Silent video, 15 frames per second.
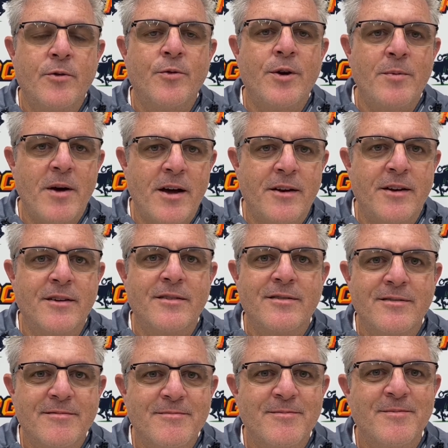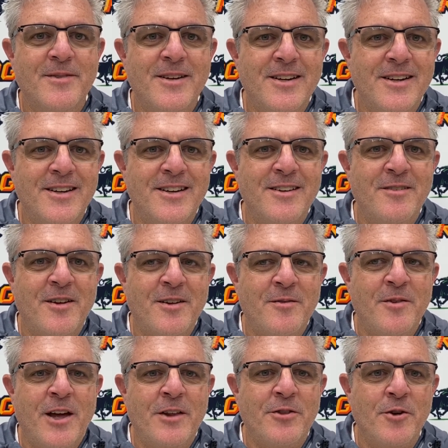Rebounding.
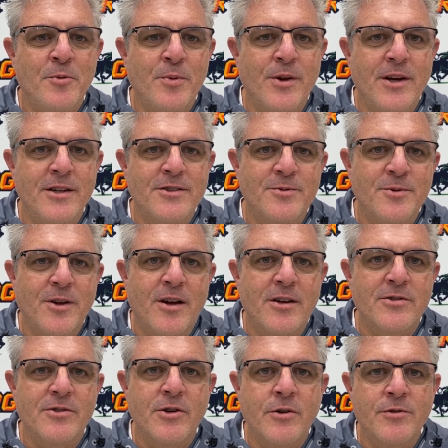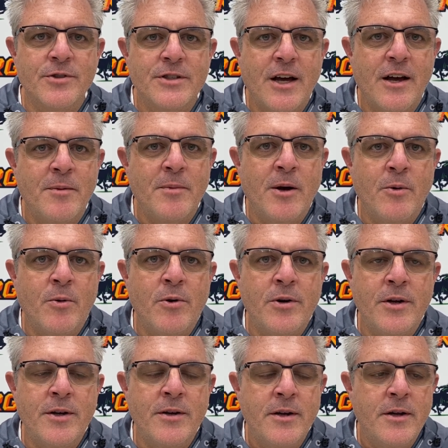Uh, at third place, we lost in overtime by
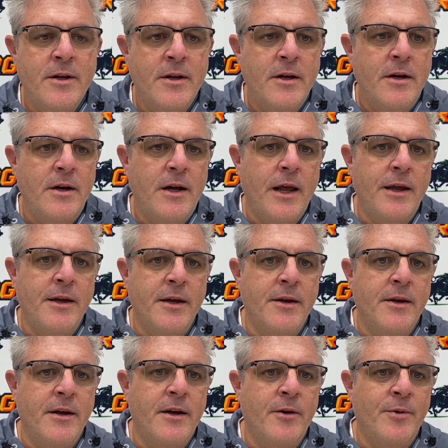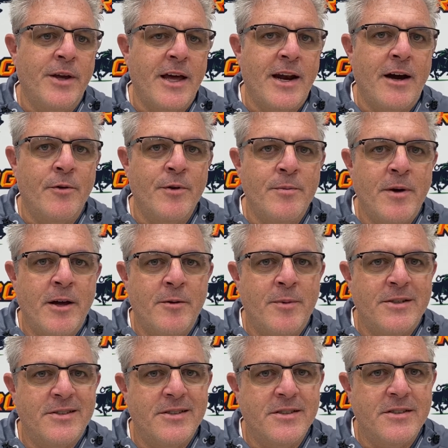one and uh, we got out rebounded
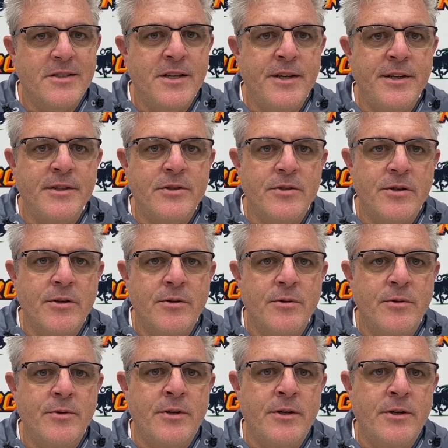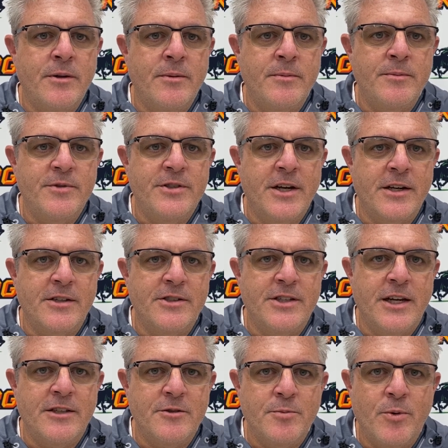by 16. So um, second
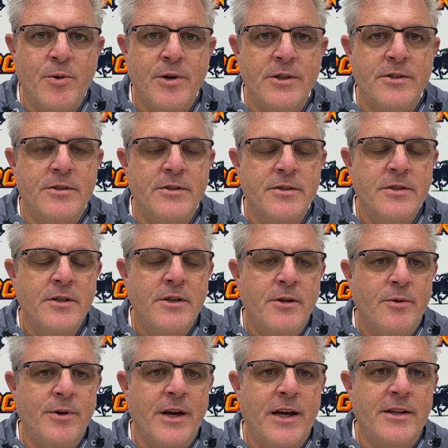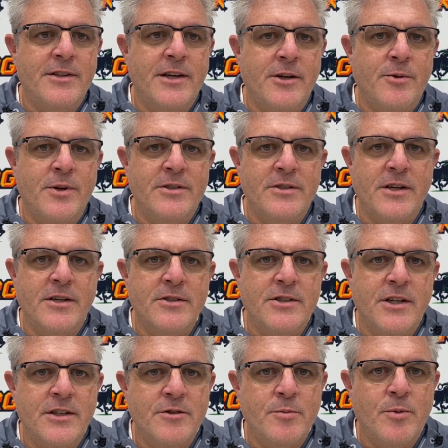chance points, we got to take away second
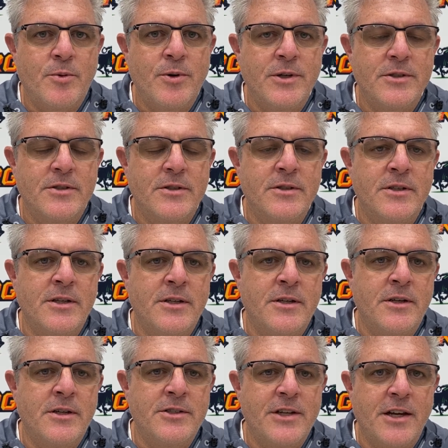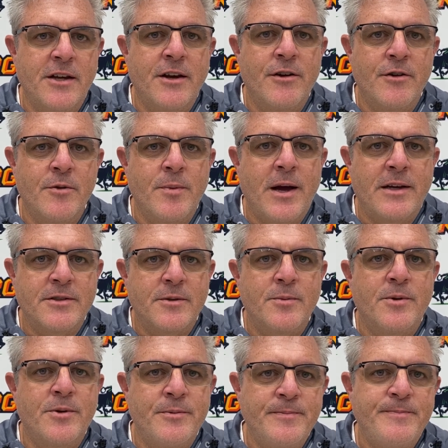chance points, and then uh, taking care of the
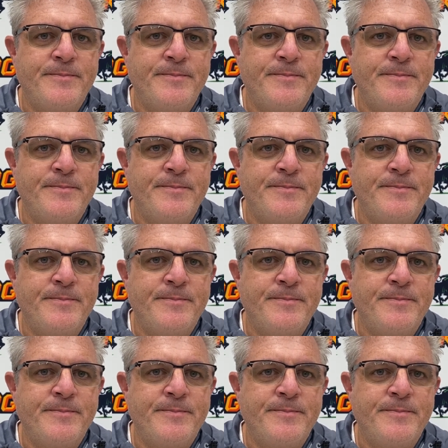basketball.